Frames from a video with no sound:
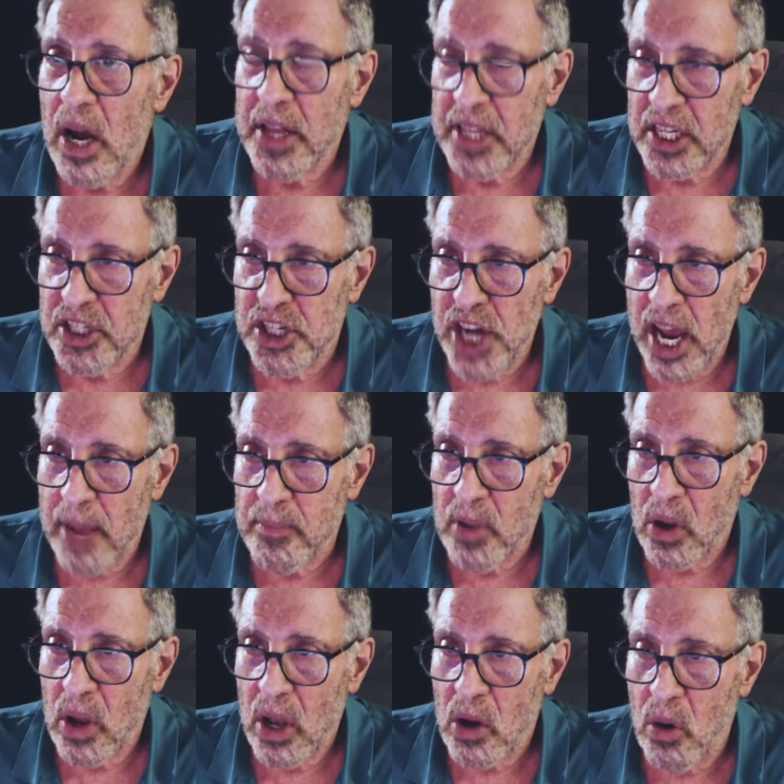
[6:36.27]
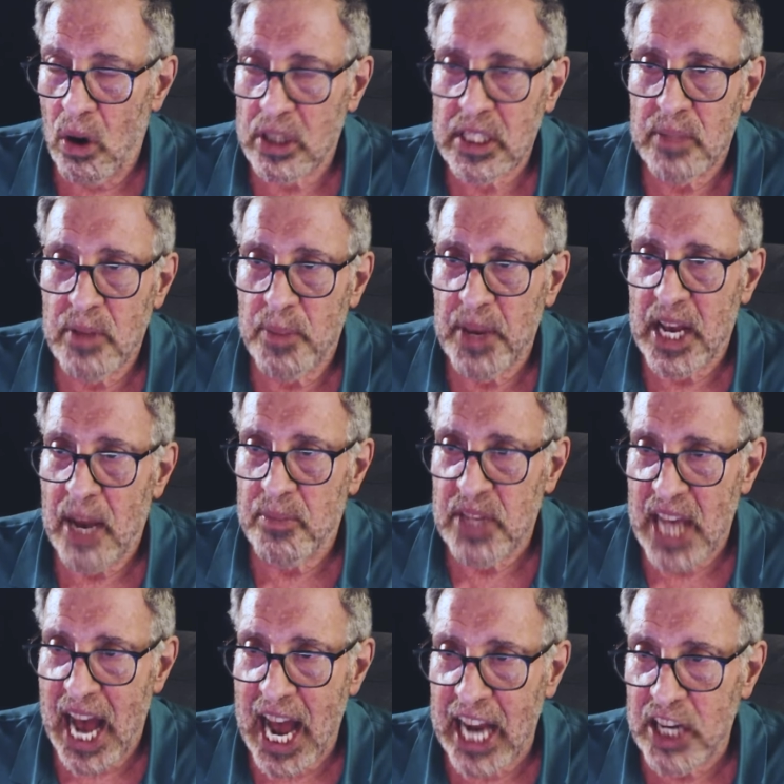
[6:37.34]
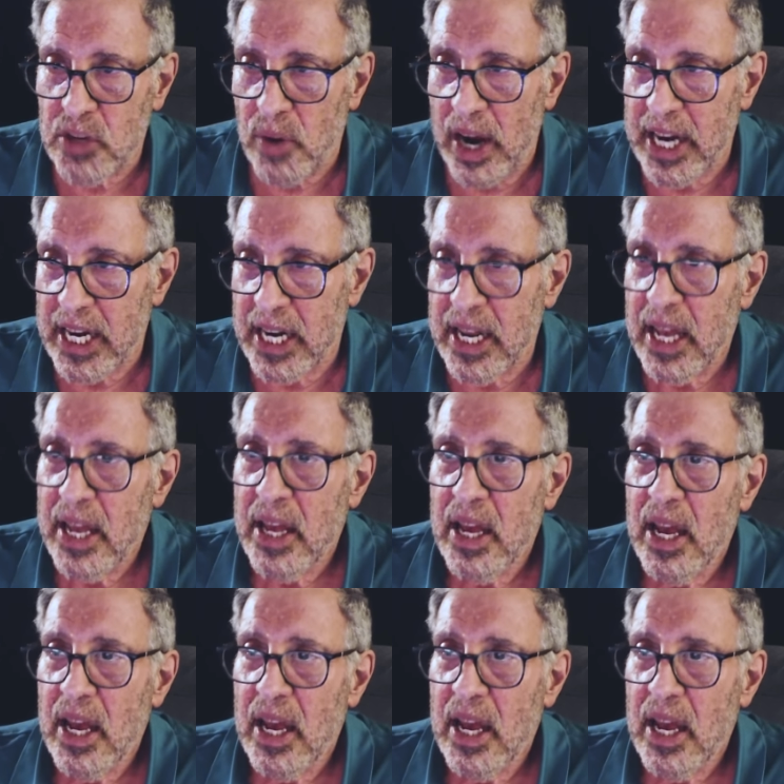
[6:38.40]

in the gym caused him to become dehydrated.